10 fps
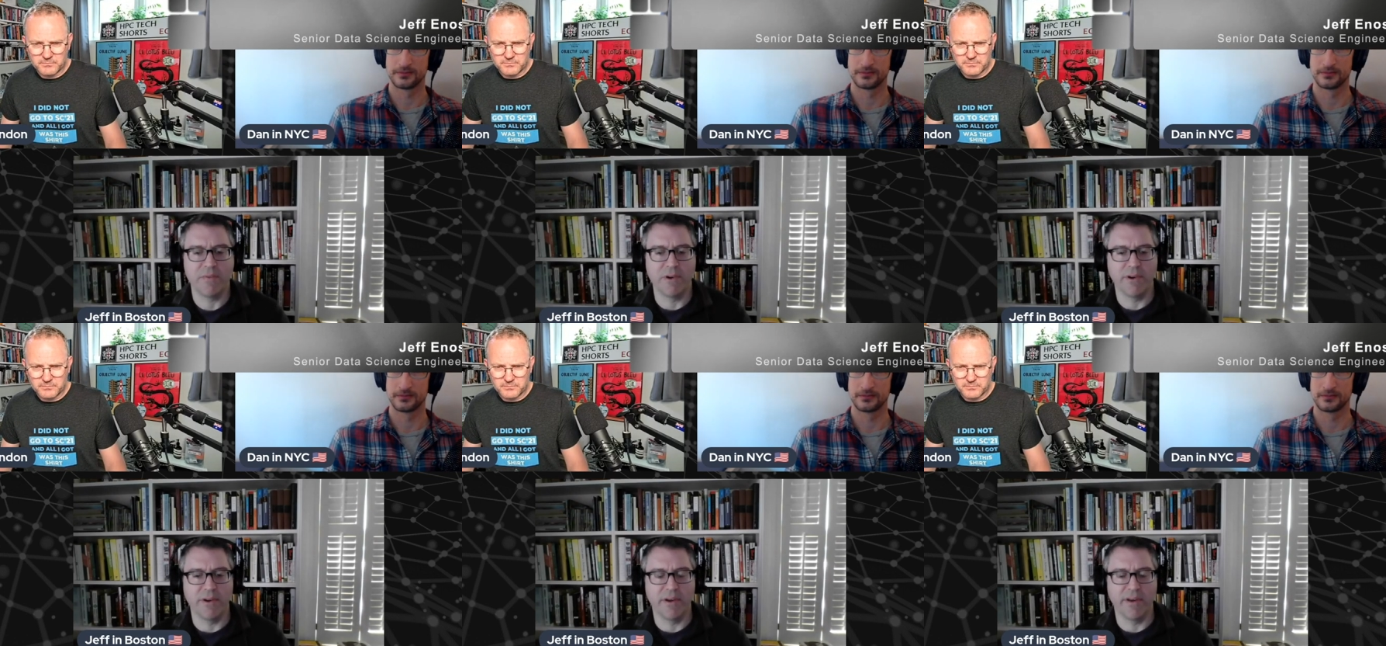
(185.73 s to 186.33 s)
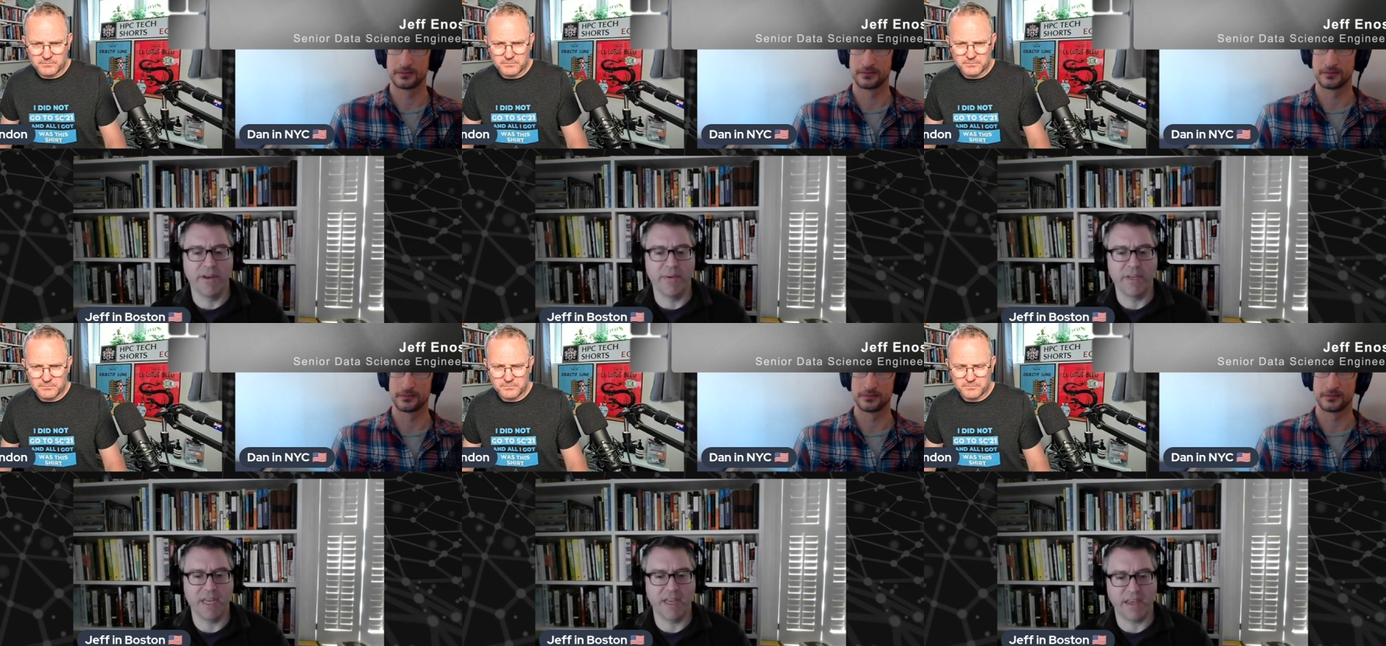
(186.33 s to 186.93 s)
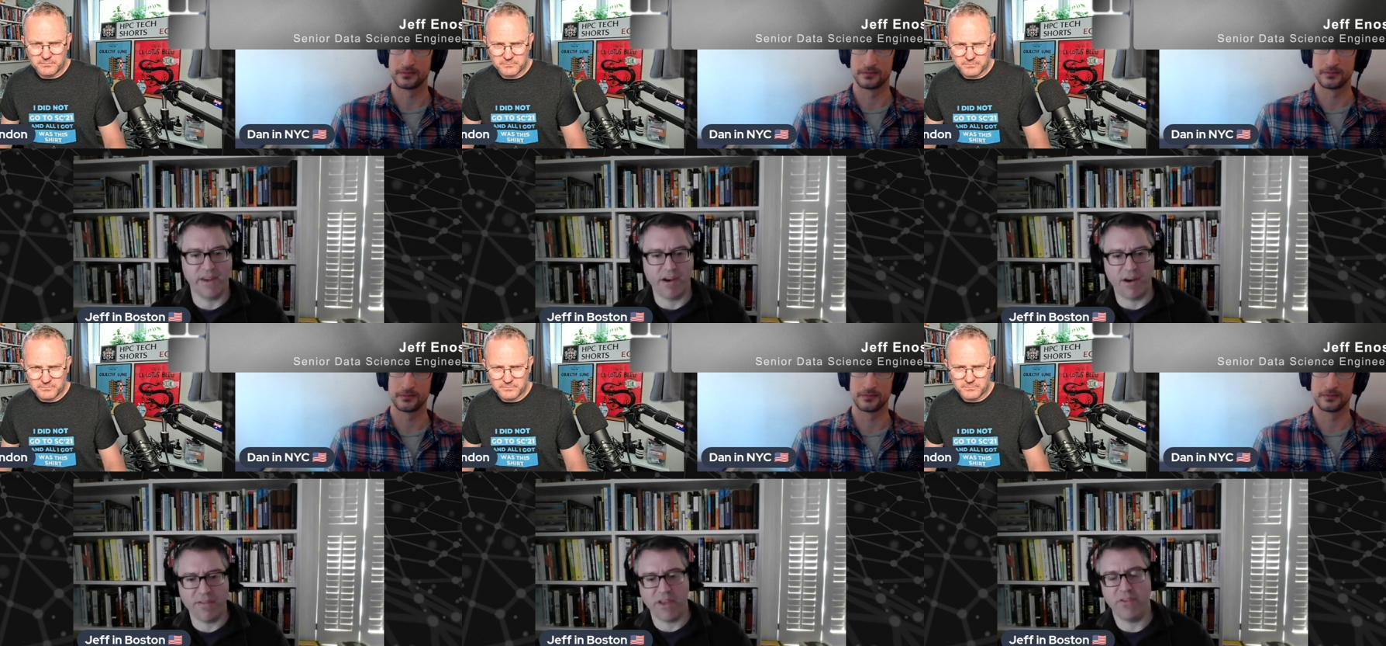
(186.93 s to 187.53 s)
Speaker 1: we're, you know, you know, we're taking
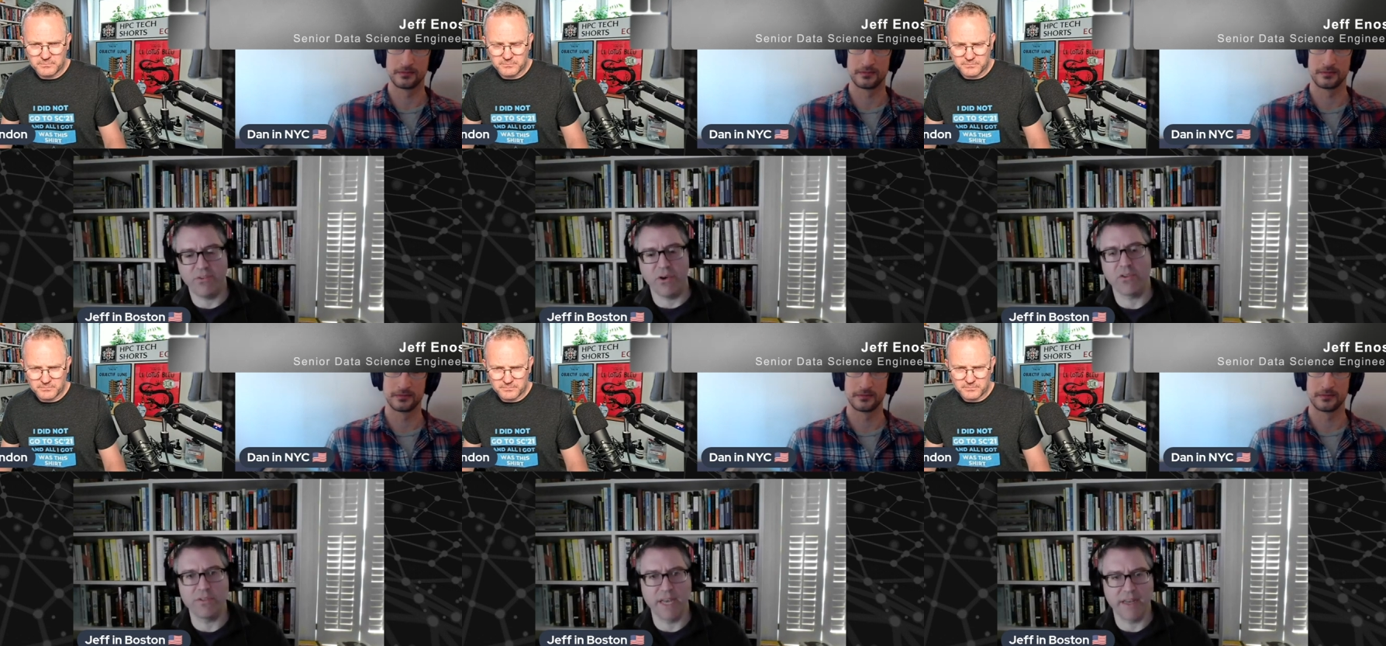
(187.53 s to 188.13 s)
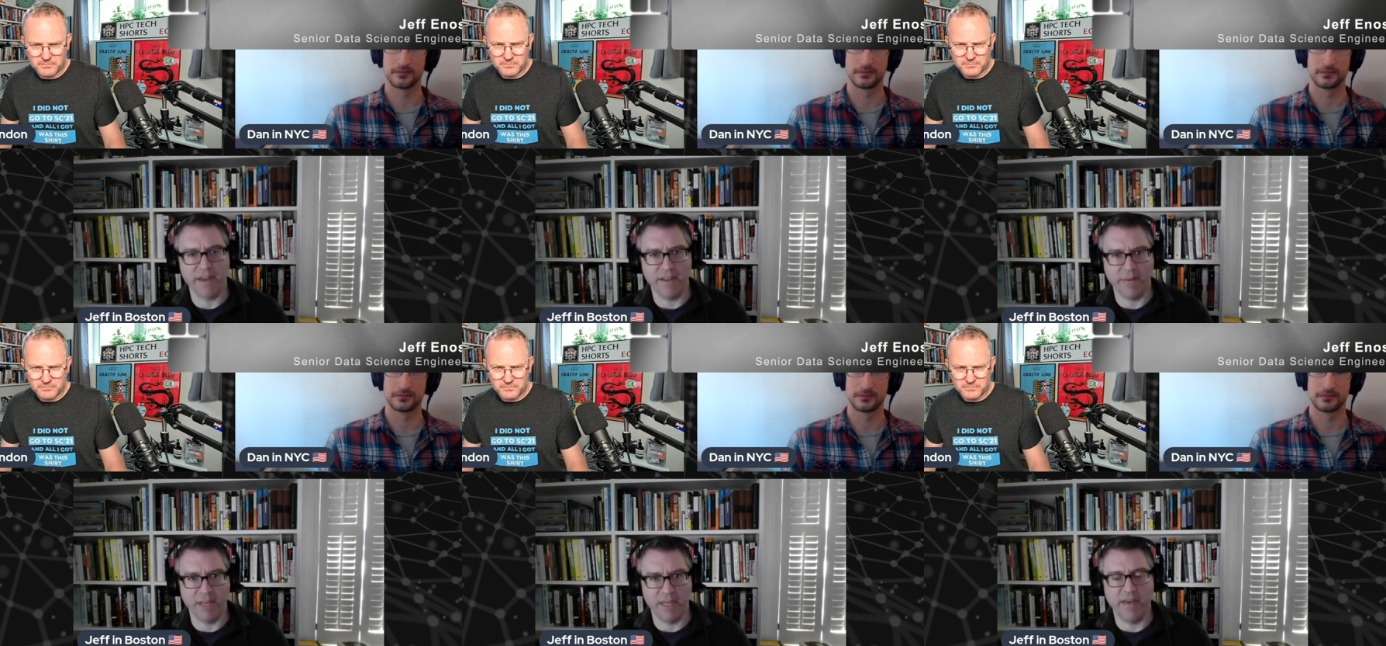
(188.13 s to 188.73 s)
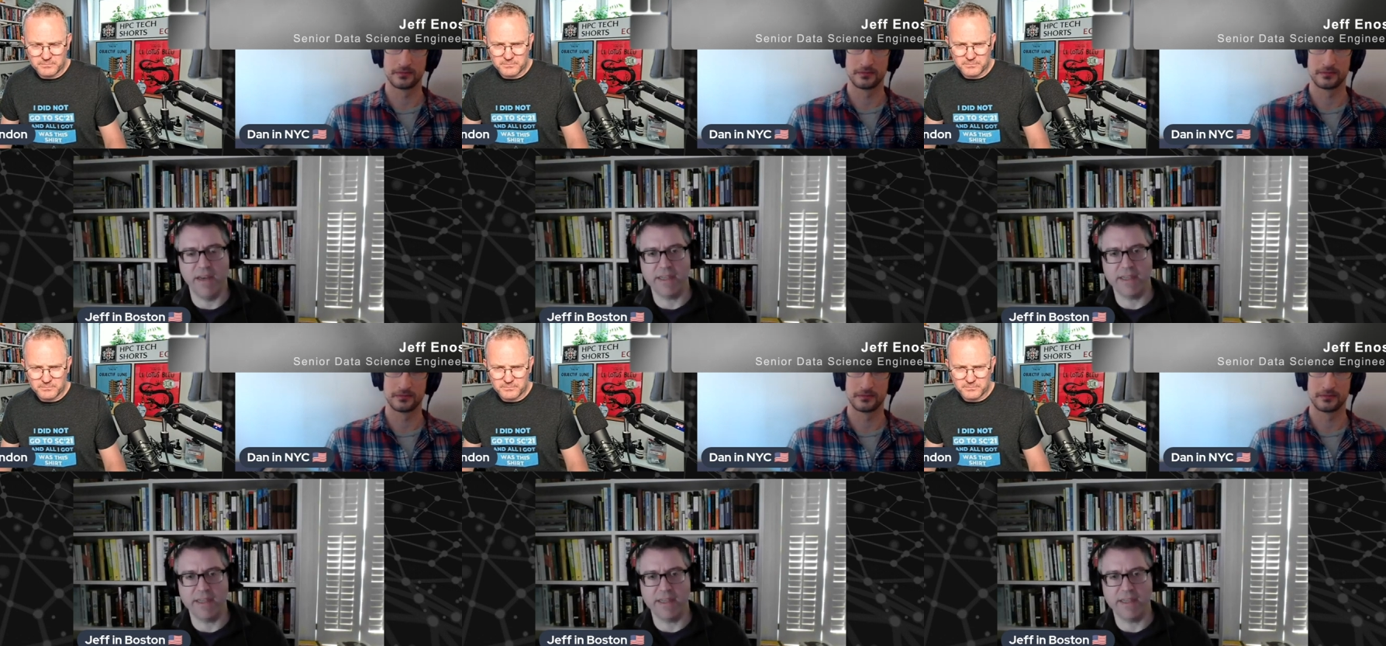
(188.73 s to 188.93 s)
all the historical data that we need to